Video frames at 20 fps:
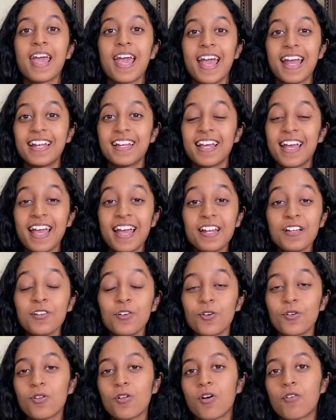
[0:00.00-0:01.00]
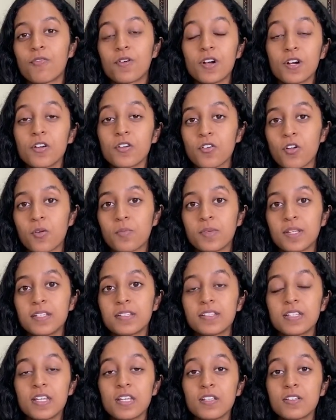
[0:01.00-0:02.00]
And the end goal of ergonomics
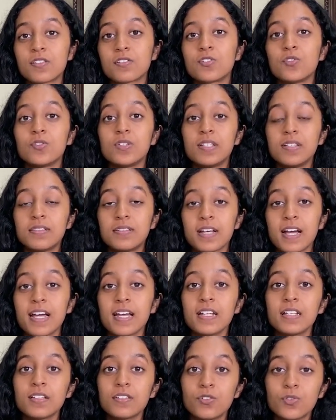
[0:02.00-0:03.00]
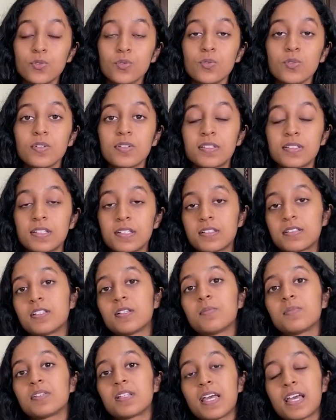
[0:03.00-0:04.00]
is to design tools,
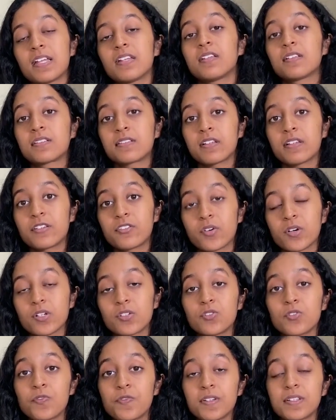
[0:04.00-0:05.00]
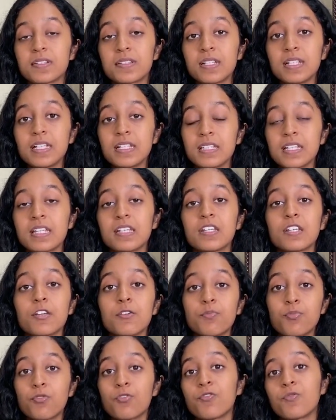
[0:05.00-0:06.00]
systems, and etc. to facilitate the
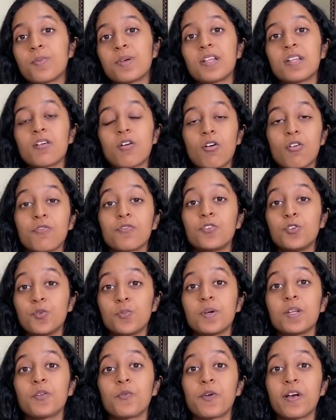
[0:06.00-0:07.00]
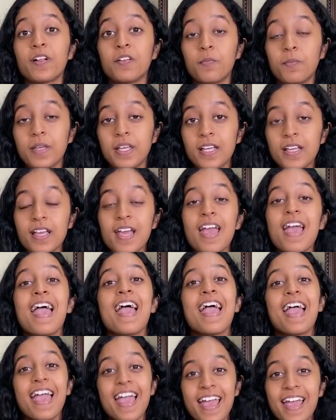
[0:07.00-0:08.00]
improvement of human well-being
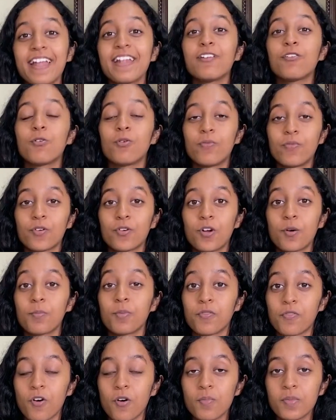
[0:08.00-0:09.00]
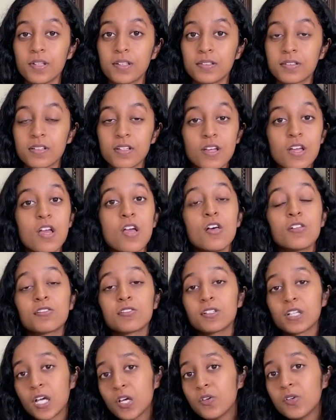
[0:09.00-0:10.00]
and overall performance. So
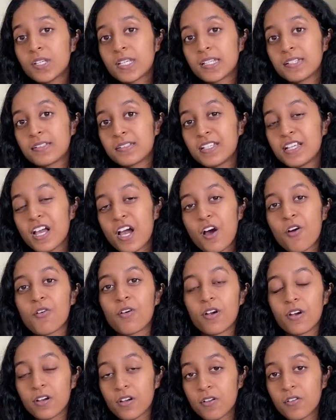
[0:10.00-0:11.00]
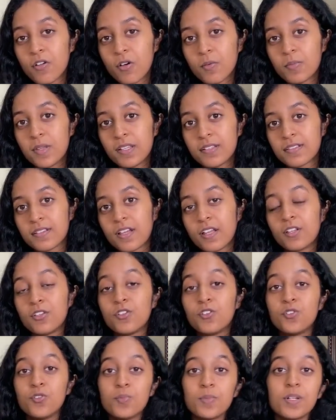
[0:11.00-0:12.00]
now you can see how ergonomics and
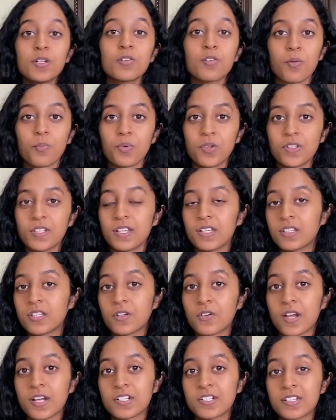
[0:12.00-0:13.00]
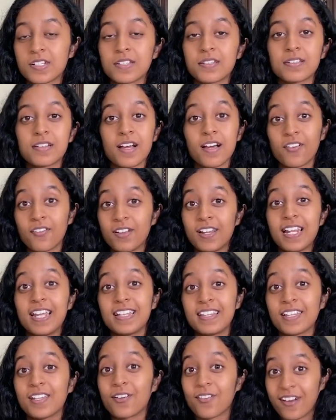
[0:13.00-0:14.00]
human-computer interactions are
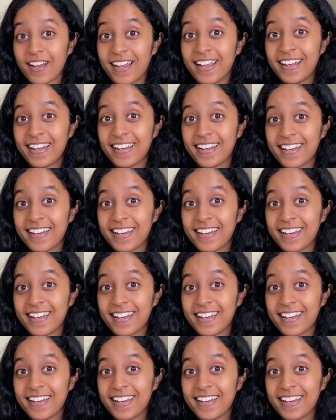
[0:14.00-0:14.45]
related, right?